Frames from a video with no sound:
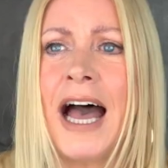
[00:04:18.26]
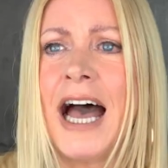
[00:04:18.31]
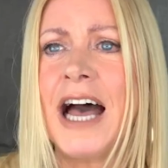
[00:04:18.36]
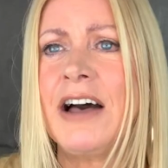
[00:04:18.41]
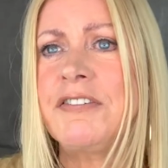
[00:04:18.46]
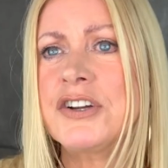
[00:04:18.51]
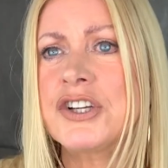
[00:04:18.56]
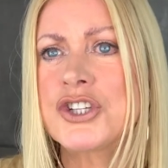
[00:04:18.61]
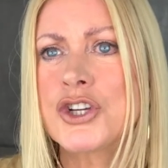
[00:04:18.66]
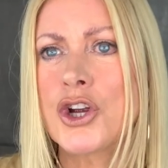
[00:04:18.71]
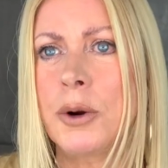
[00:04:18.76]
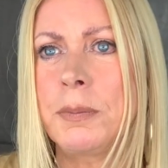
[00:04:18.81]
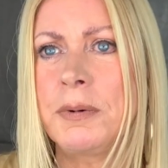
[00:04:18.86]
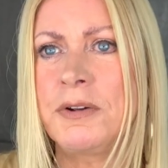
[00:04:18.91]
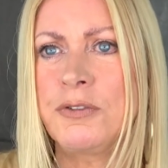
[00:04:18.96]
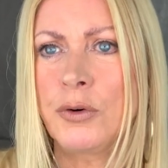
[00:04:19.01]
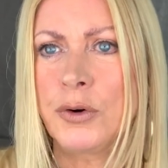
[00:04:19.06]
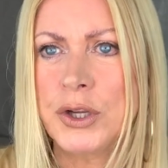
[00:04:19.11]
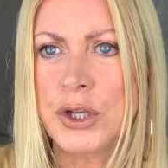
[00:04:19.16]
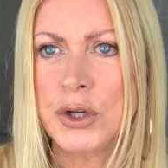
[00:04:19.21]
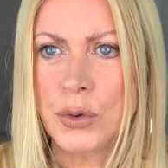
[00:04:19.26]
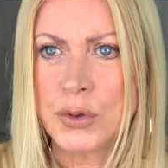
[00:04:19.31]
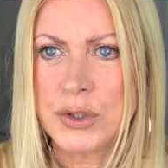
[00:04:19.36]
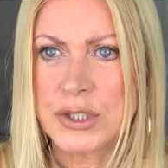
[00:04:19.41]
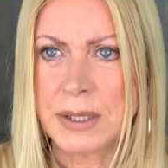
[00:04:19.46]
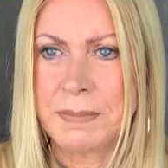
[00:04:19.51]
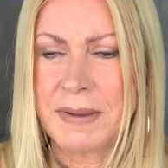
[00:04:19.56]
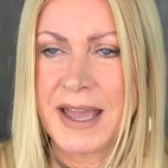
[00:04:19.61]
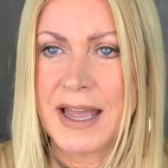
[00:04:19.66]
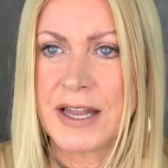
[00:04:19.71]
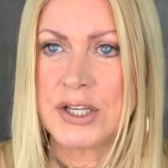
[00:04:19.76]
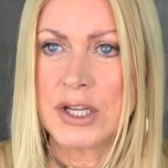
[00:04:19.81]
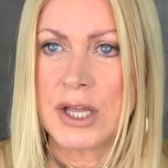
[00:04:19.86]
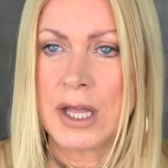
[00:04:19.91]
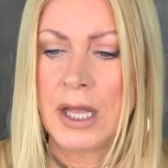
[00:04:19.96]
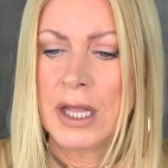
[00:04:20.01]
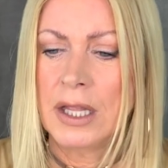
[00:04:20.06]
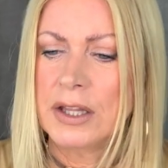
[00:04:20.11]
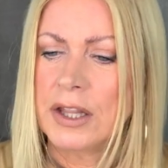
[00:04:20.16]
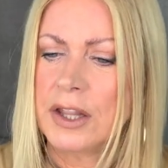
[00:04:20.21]
Have a shower before you go to bed.
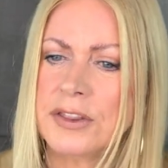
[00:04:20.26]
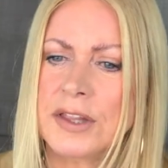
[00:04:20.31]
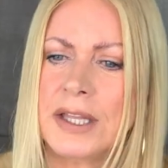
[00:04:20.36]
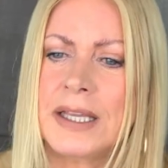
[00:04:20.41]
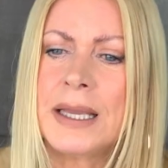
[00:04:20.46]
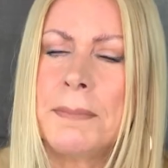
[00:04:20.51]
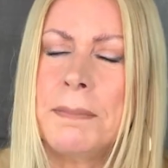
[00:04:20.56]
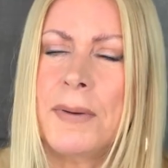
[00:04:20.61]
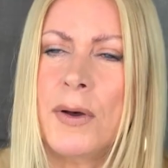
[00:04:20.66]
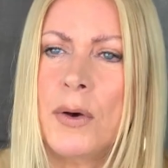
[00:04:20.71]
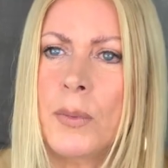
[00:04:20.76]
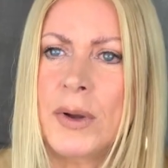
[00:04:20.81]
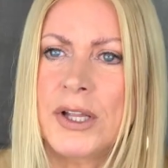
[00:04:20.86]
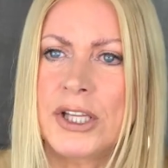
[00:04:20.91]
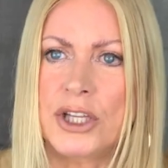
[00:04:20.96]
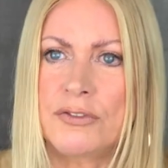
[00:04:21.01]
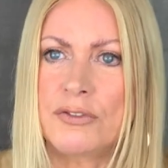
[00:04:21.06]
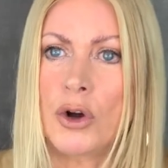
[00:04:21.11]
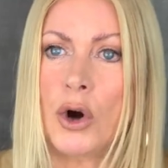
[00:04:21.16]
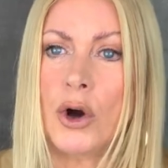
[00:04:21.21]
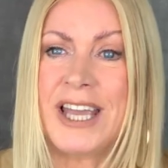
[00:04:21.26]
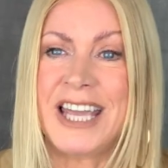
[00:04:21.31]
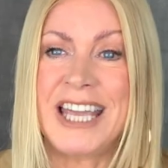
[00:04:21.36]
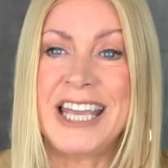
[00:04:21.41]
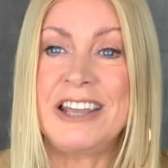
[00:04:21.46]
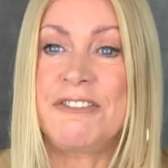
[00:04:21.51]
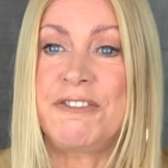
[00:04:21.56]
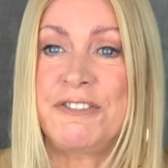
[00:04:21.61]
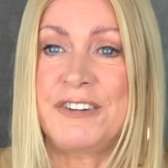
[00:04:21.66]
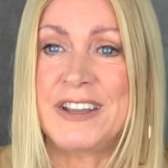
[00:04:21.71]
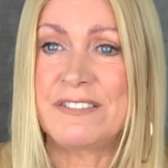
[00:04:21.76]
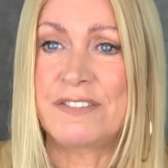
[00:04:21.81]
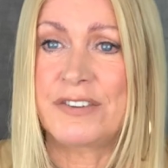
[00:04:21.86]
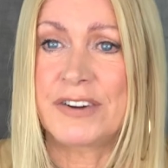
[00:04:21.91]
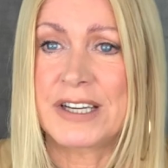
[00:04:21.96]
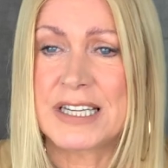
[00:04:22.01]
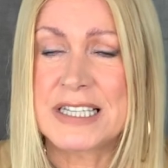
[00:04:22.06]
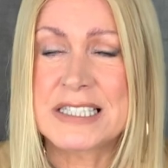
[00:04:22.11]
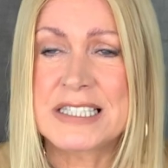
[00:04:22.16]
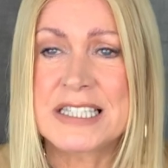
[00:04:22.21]
The thing about when you've got hay fever
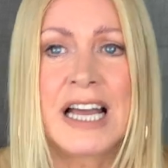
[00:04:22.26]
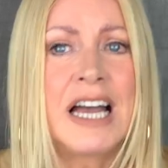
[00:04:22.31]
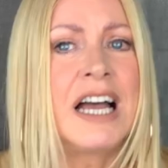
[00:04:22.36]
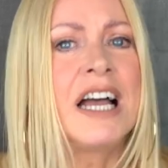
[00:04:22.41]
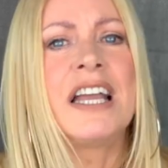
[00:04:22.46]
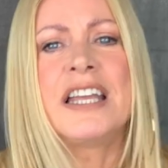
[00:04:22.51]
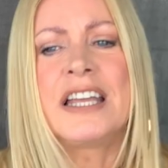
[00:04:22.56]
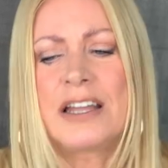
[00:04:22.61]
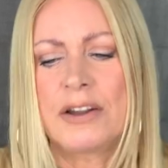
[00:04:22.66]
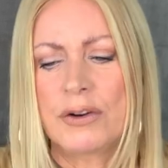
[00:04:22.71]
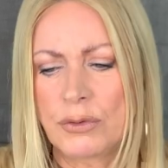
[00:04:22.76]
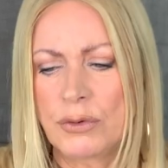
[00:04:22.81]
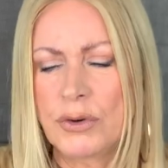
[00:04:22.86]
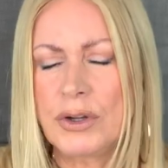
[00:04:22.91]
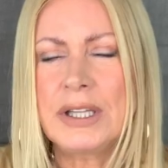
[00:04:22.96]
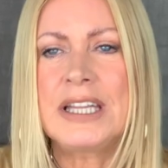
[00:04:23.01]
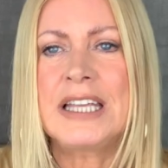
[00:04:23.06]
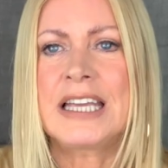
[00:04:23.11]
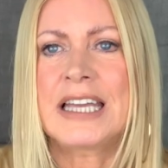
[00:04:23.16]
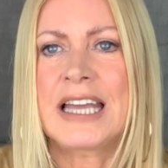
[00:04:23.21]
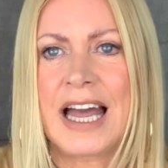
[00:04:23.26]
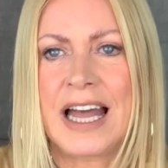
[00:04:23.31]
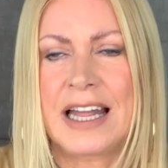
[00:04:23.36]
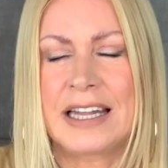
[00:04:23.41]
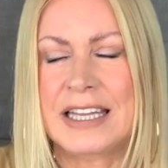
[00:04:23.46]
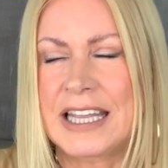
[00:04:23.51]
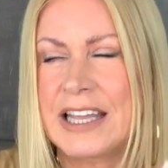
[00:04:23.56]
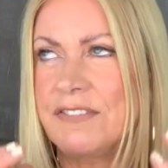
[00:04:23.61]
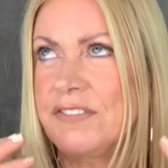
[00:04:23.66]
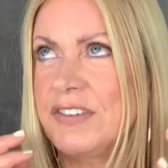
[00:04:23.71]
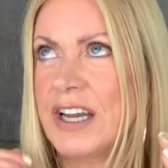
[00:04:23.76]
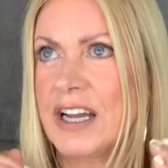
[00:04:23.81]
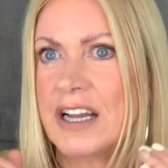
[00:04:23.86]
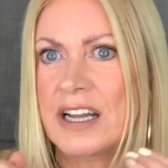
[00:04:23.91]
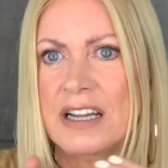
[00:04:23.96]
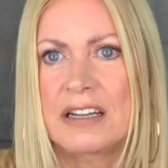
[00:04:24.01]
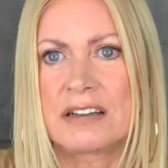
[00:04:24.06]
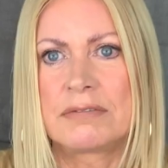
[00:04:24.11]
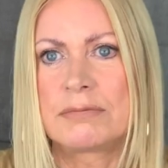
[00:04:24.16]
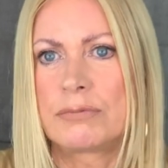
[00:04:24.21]
is it really can give you a
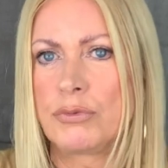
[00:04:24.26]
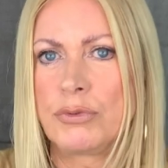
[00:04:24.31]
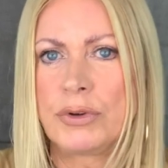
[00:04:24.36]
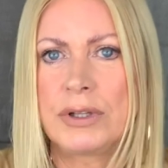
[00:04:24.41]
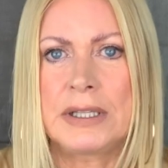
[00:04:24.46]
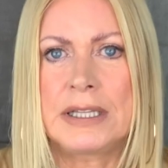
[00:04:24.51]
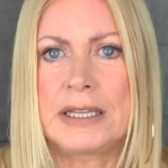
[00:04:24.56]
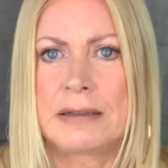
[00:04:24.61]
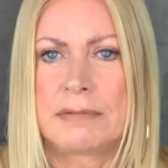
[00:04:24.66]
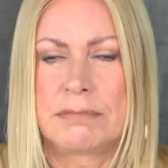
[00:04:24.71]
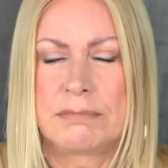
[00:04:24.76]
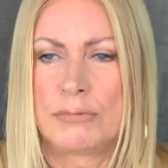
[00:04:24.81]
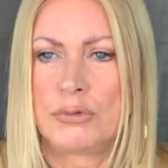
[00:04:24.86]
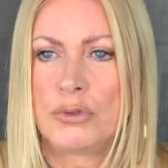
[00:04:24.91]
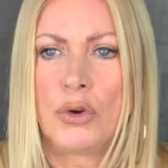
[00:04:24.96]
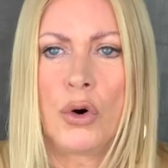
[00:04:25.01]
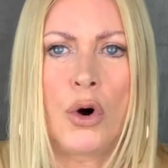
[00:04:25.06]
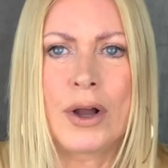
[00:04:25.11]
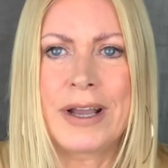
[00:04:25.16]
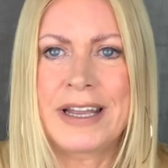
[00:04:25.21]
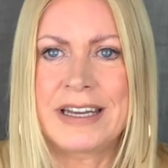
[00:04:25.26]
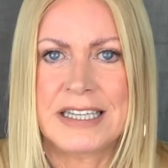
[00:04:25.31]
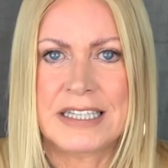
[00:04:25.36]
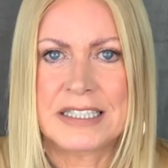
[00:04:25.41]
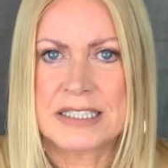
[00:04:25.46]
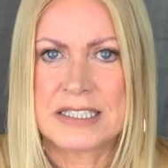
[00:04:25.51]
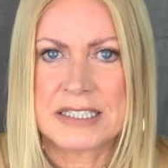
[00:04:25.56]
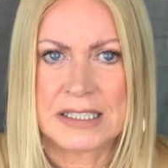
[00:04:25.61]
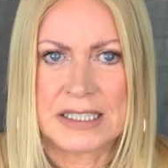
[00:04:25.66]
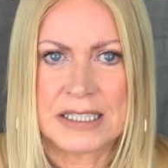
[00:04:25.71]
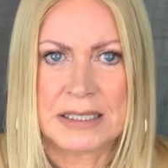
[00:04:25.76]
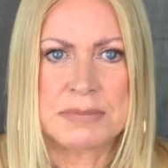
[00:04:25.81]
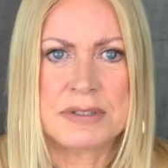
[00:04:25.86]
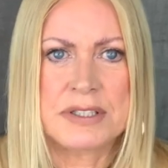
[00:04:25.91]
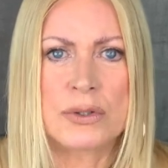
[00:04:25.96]
really not a great sleep.